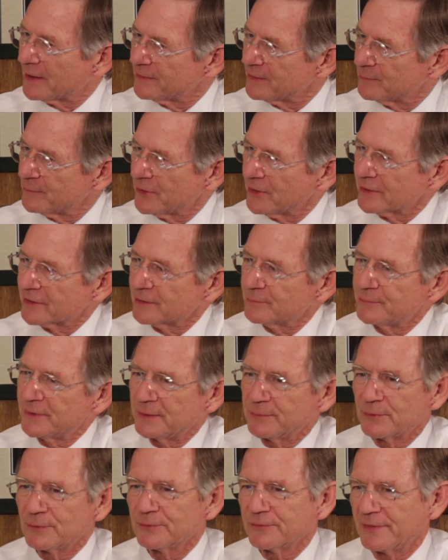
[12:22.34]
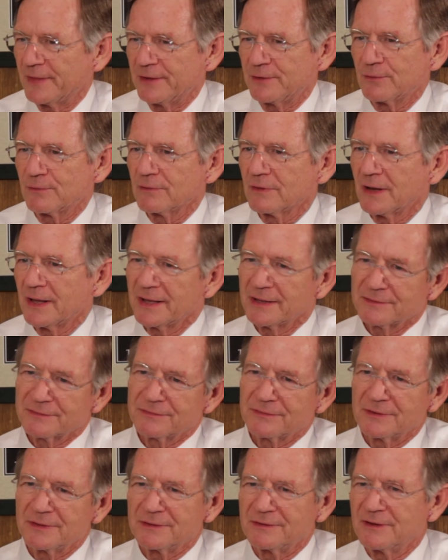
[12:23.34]
by the American people. They don't like
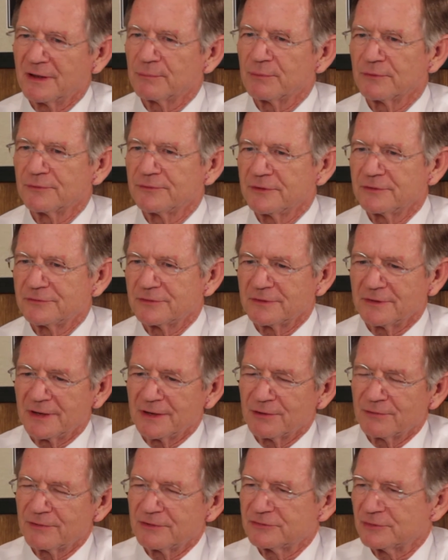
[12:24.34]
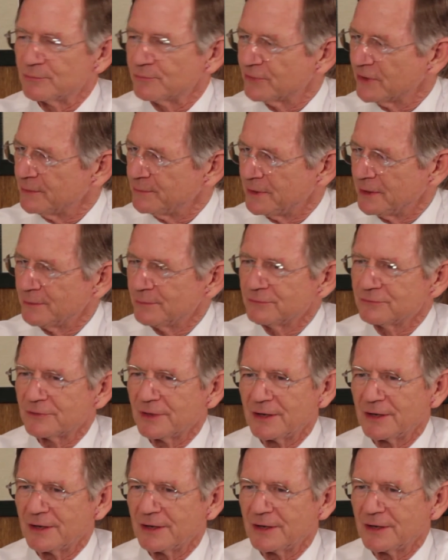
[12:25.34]
the double-digit increase in premiums.